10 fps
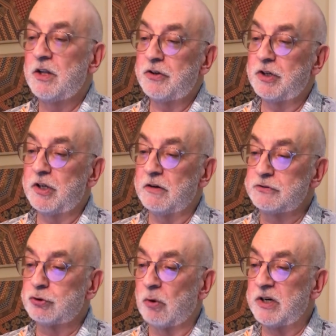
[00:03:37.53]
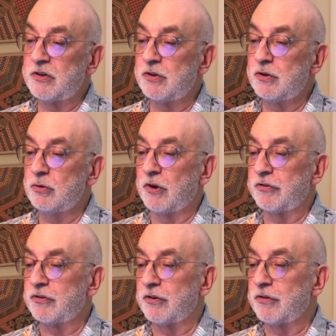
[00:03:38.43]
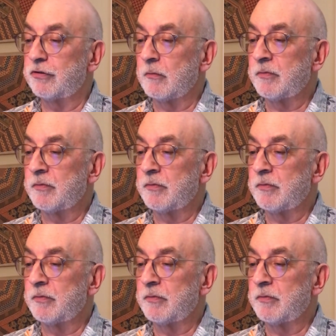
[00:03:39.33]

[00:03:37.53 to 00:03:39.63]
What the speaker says: to give joy to new listeners.